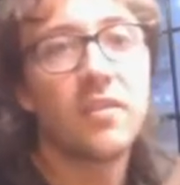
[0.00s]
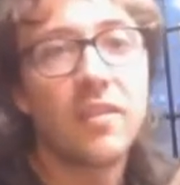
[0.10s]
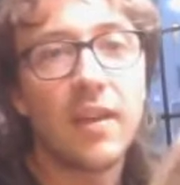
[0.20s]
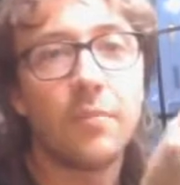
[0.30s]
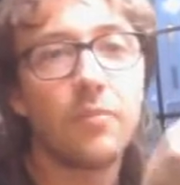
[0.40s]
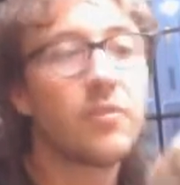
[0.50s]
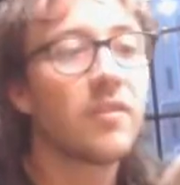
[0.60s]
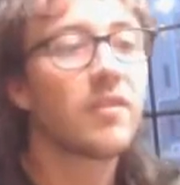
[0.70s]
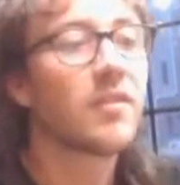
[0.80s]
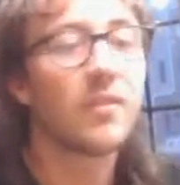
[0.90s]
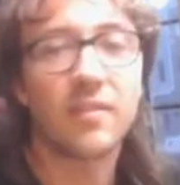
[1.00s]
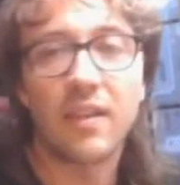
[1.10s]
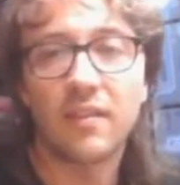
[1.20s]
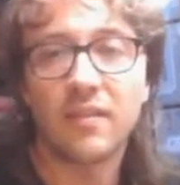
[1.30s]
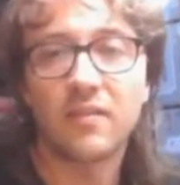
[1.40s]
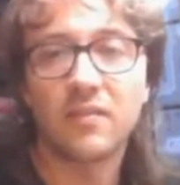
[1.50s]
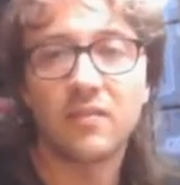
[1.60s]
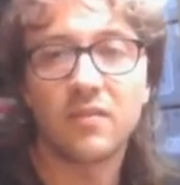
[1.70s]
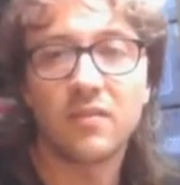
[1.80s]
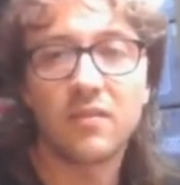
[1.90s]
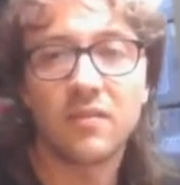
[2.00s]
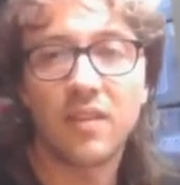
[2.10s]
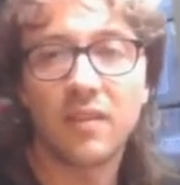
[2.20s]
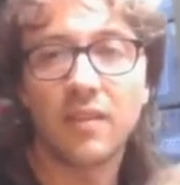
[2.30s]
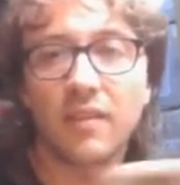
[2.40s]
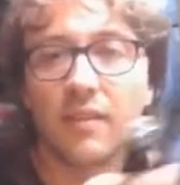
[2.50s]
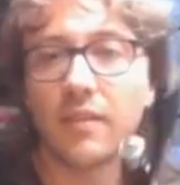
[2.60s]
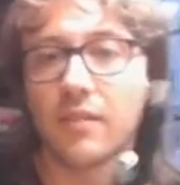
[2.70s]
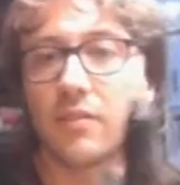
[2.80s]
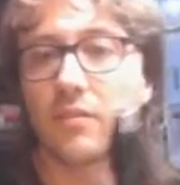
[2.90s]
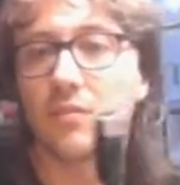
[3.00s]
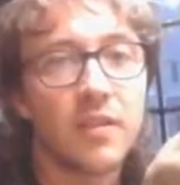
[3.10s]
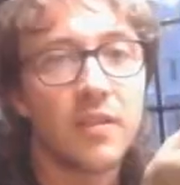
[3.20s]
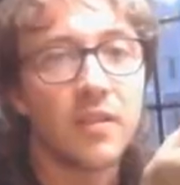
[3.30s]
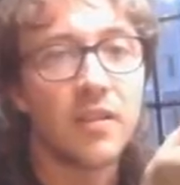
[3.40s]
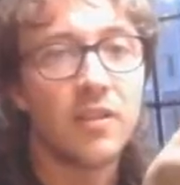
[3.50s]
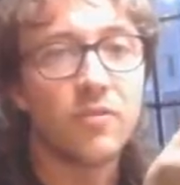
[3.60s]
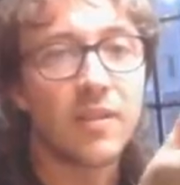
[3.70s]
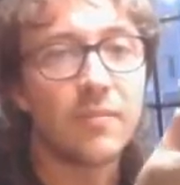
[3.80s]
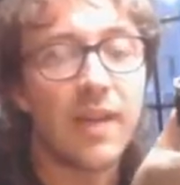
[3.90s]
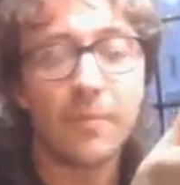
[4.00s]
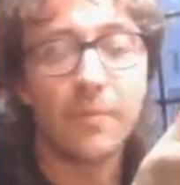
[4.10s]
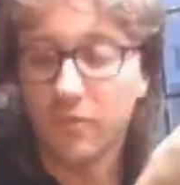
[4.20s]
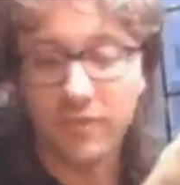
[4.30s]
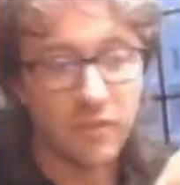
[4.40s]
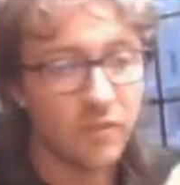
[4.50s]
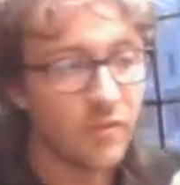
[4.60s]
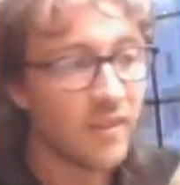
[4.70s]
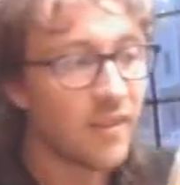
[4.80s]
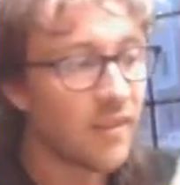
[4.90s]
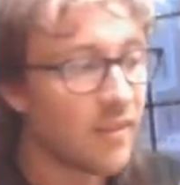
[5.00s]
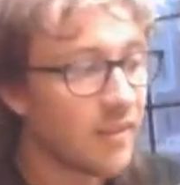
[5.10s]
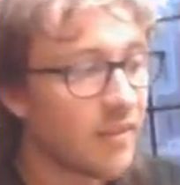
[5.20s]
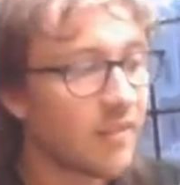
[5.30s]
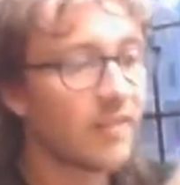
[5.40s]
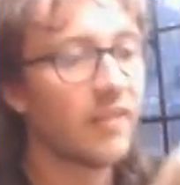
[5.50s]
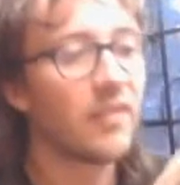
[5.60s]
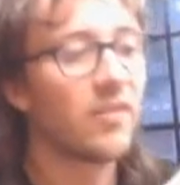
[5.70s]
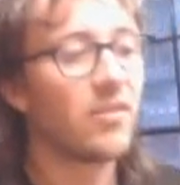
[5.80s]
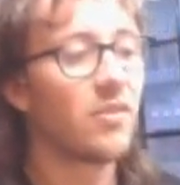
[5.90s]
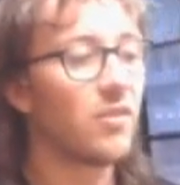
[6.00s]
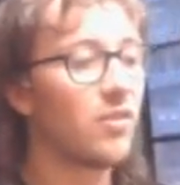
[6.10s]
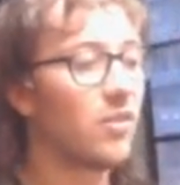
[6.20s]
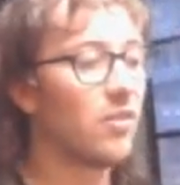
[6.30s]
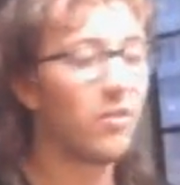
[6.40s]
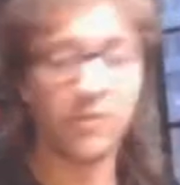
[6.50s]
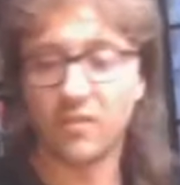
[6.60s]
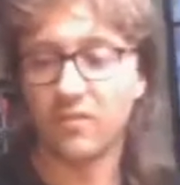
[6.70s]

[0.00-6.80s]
cables, like this. You'll sometimes also see it sent on